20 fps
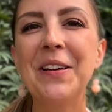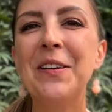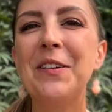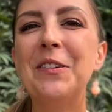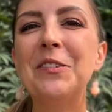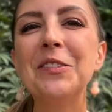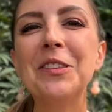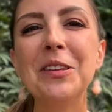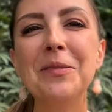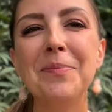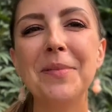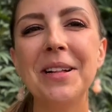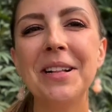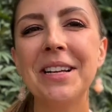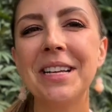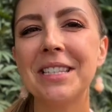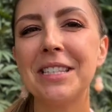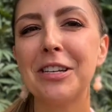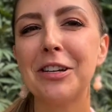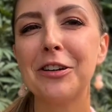Golden
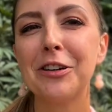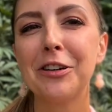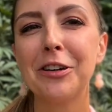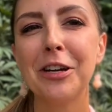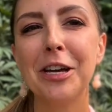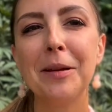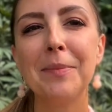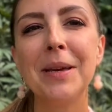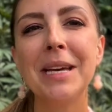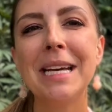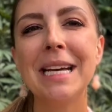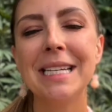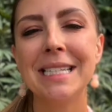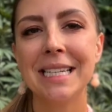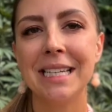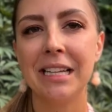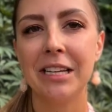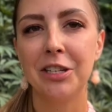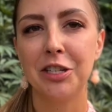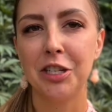milk is a creamy,
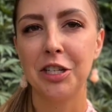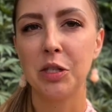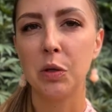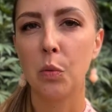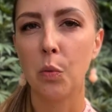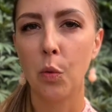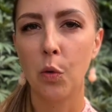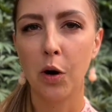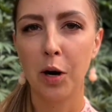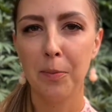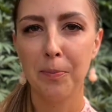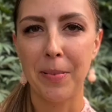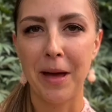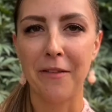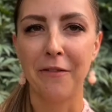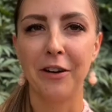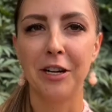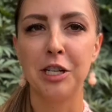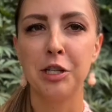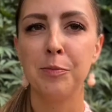delicious, warm
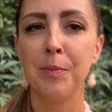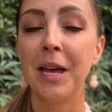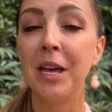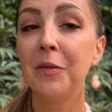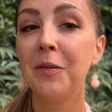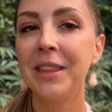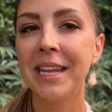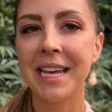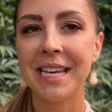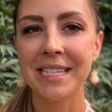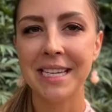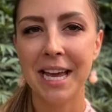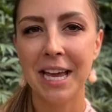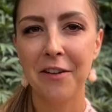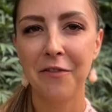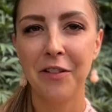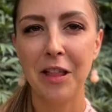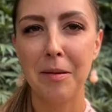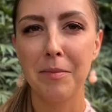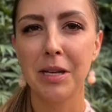beverage made with
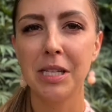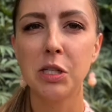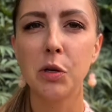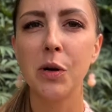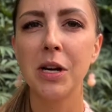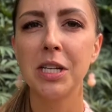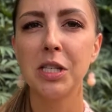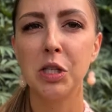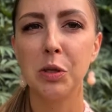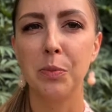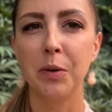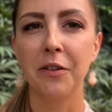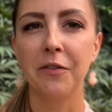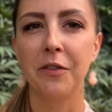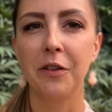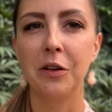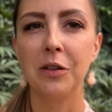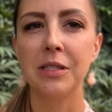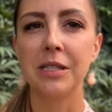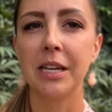anti-inflammatory
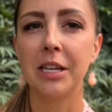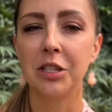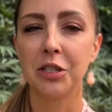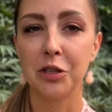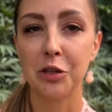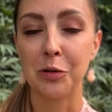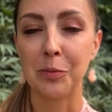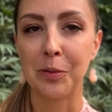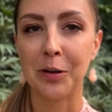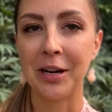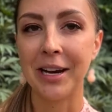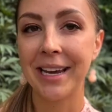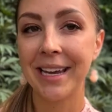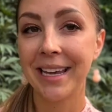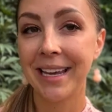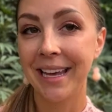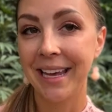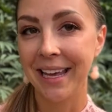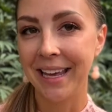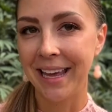superfoods like turmeric
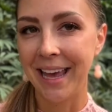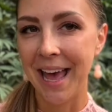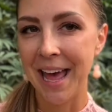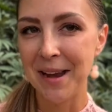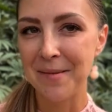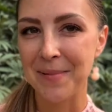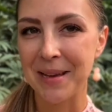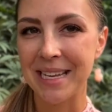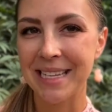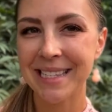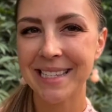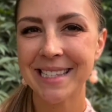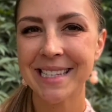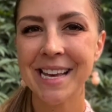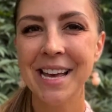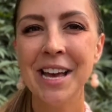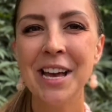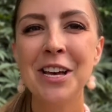and cannabis.